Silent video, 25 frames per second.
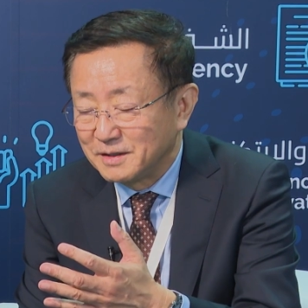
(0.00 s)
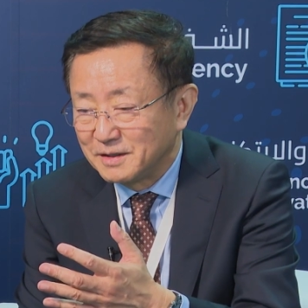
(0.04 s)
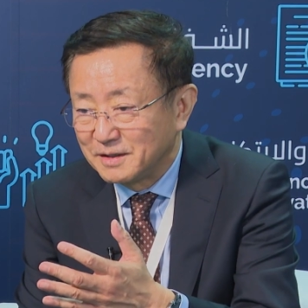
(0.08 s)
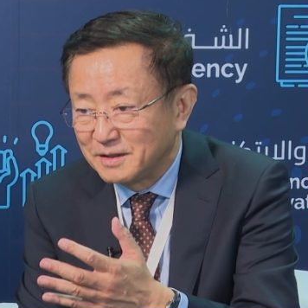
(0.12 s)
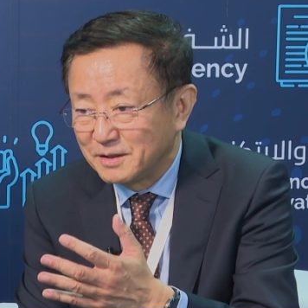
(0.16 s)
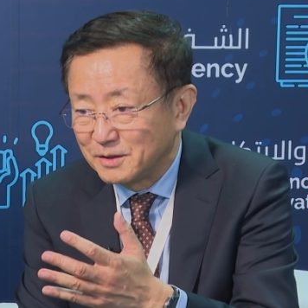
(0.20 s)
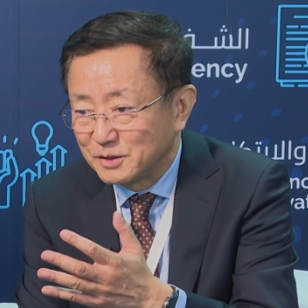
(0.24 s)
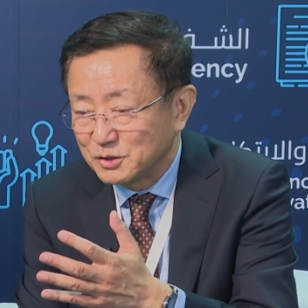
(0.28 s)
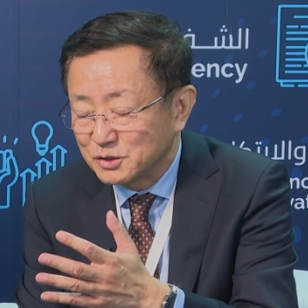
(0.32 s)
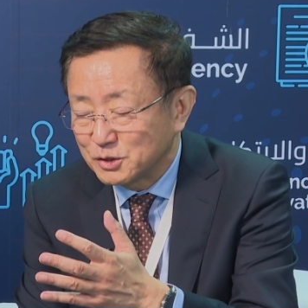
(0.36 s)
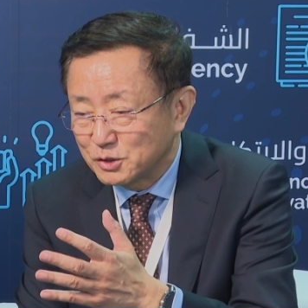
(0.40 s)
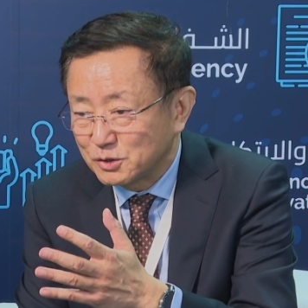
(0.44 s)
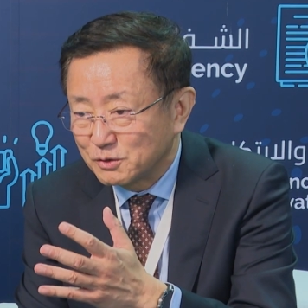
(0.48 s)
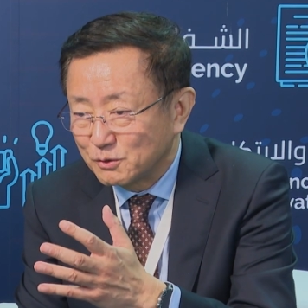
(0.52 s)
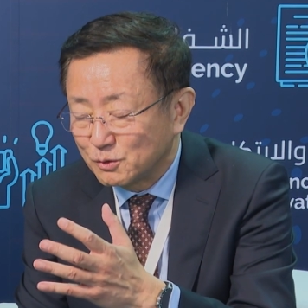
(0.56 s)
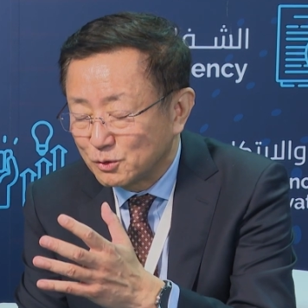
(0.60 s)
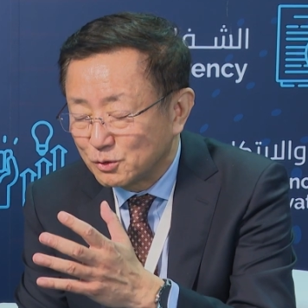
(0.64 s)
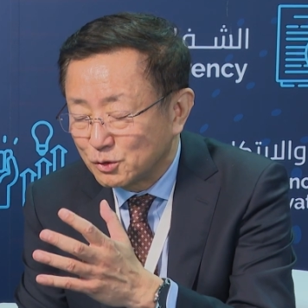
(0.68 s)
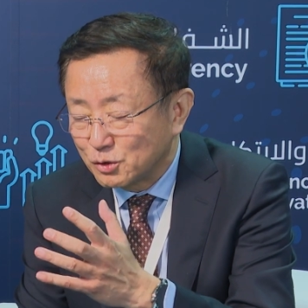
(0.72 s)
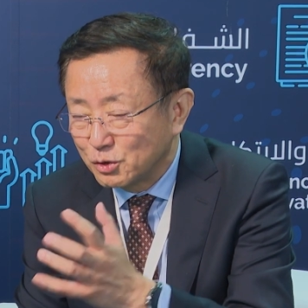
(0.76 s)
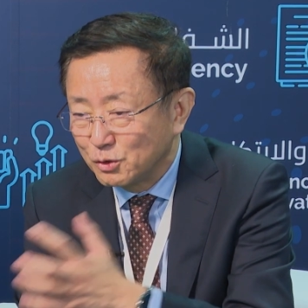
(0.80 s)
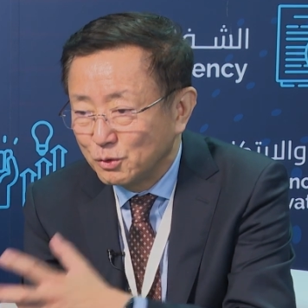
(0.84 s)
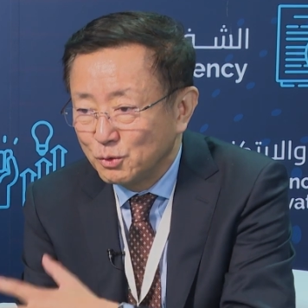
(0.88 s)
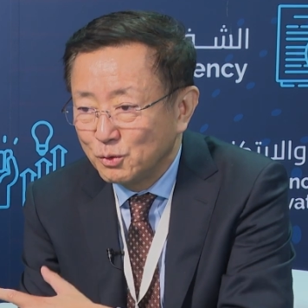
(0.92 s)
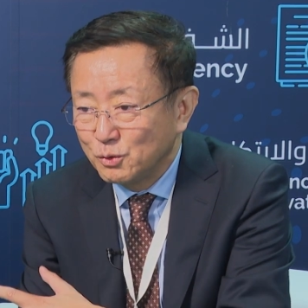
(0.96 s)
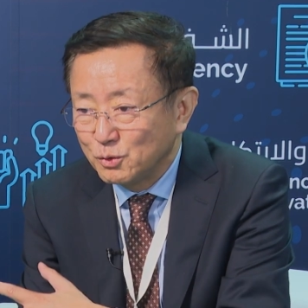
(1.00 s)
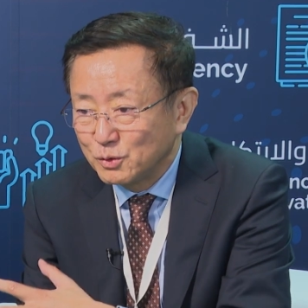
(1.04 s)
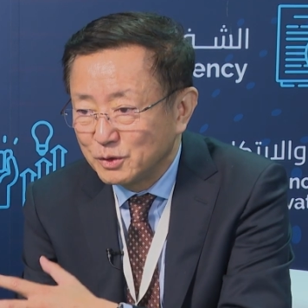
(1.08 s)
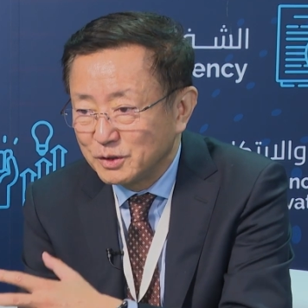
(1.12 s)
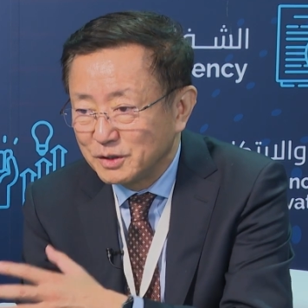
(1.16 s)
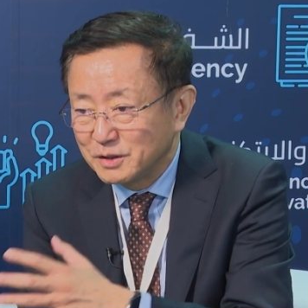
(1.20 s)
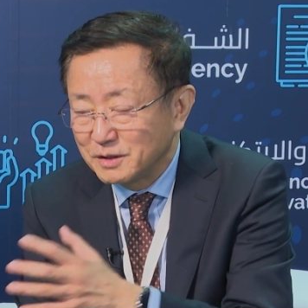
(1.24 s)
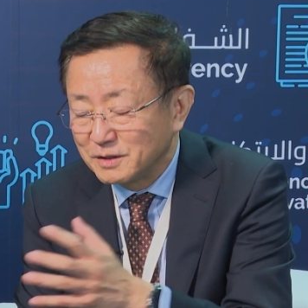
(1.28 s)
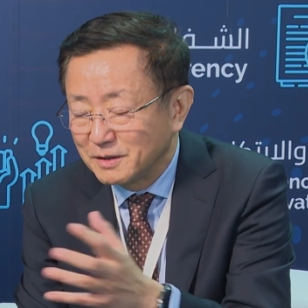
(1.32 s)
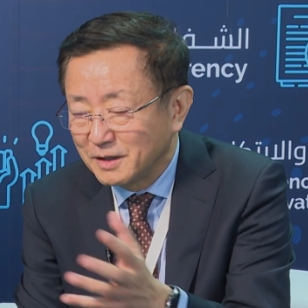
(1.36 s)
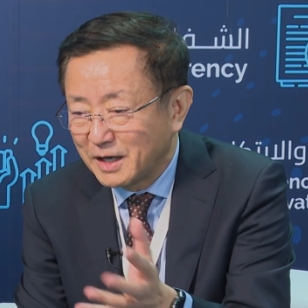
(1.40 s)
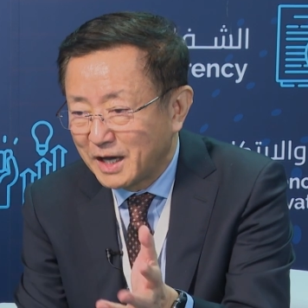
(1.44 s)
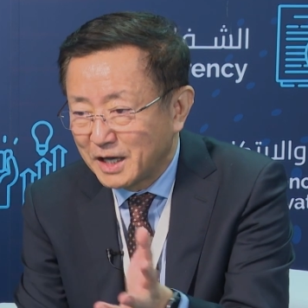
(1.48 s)
There's two
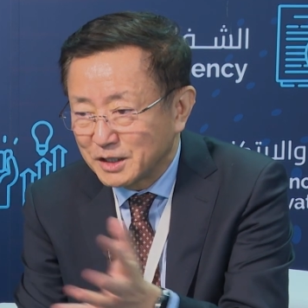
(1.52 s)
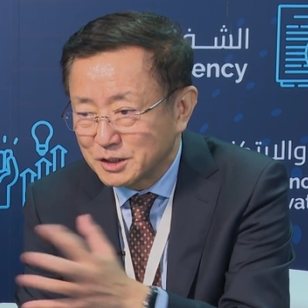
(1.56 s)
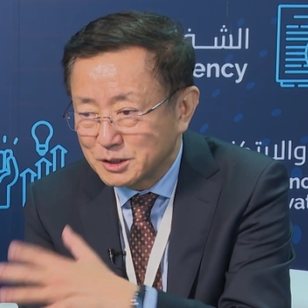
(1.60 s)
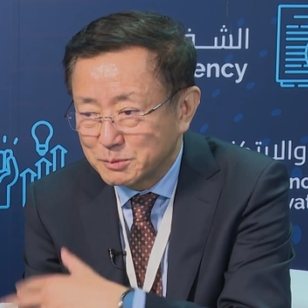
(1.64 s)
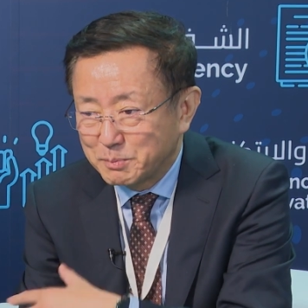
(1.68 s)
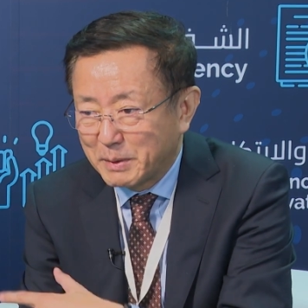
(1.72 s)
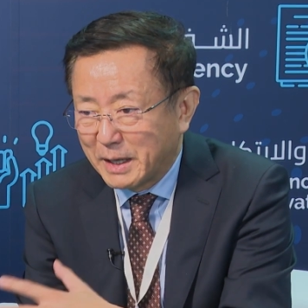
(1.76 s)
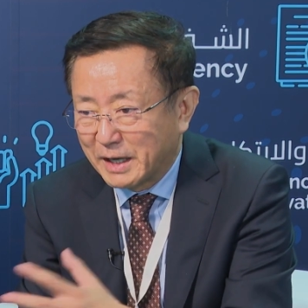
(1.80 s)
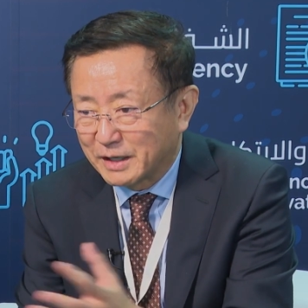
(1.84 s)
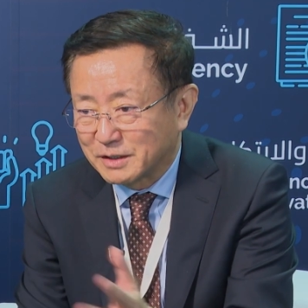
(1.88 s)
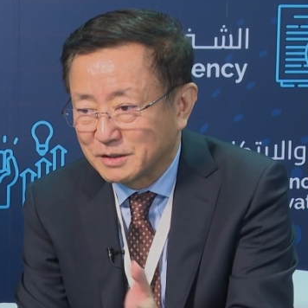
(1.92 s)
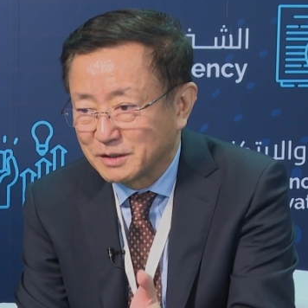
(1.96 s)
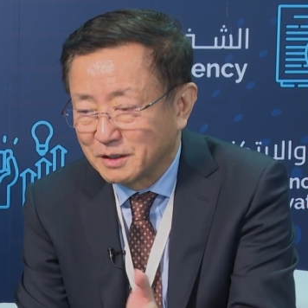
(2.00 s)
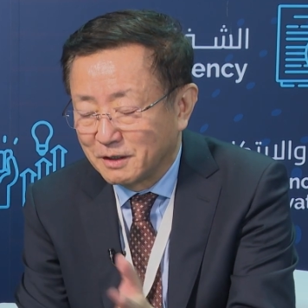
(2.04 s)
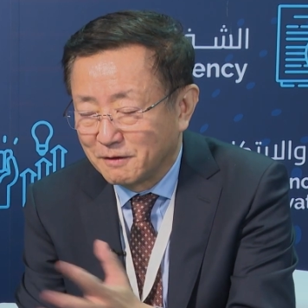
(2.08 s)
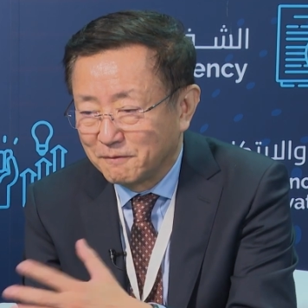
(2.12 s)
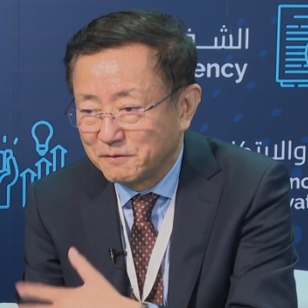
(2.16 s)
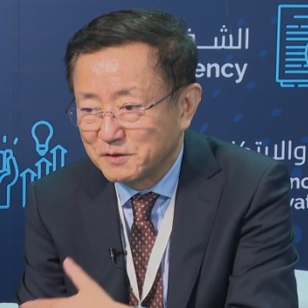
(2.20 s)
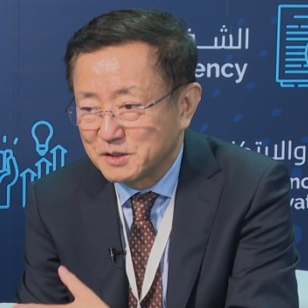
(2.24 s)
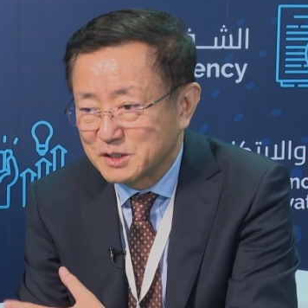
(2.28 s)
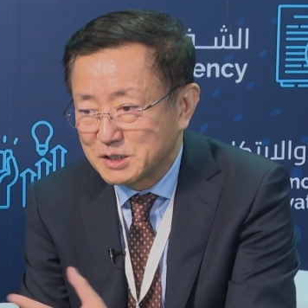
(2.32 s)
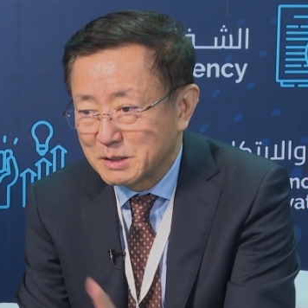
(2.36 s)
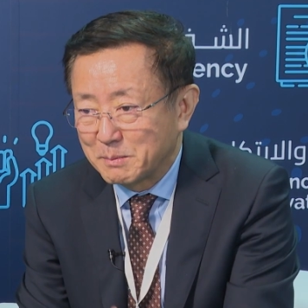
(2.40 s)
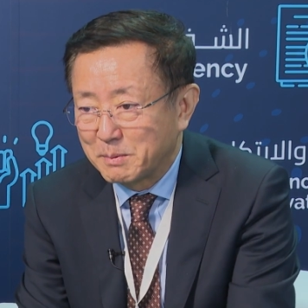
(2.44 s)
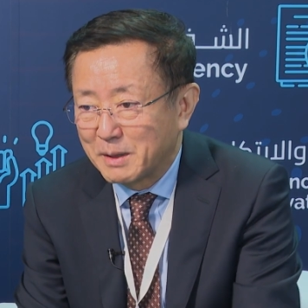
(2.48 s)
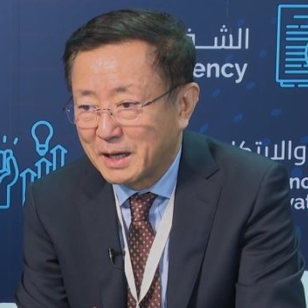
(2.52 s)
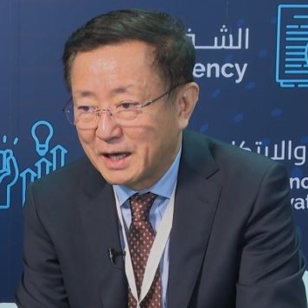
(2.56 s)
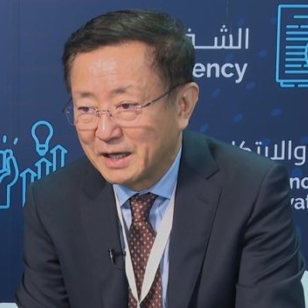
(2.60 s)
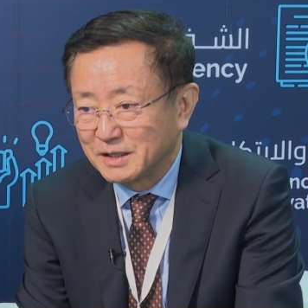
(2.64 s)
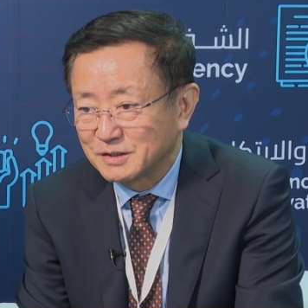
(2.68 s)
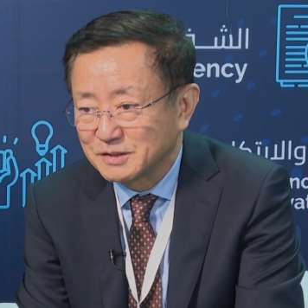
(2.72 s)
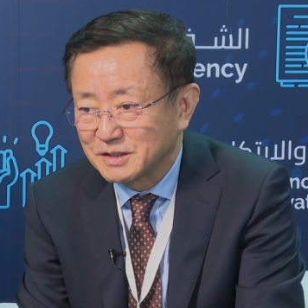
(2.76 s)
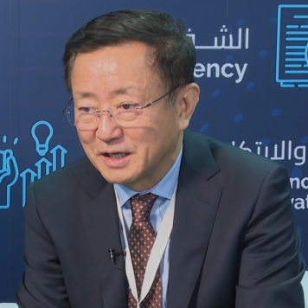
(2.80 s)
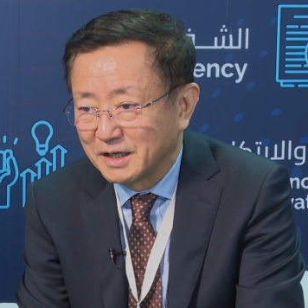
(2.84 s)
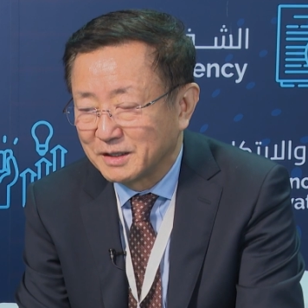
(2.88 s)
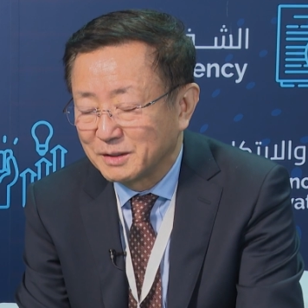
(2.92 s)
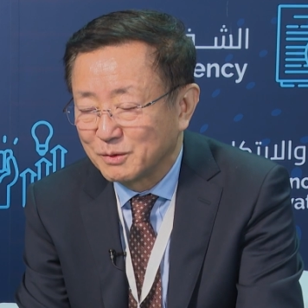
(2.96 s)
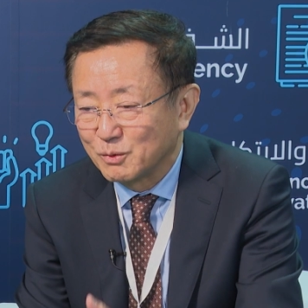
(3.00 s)
aspects of the supply
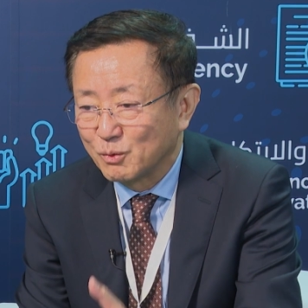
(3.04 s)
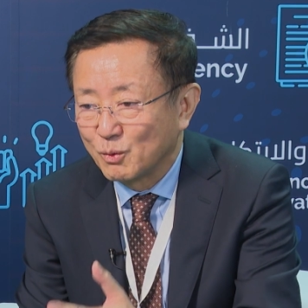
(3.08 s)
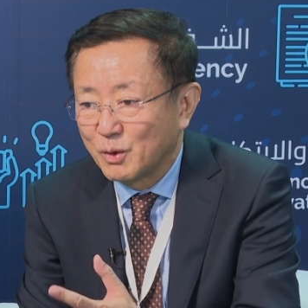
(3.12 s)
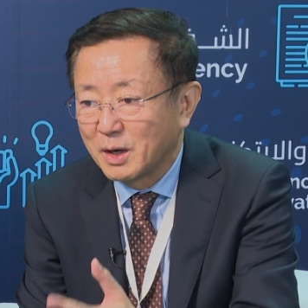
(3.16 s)
side.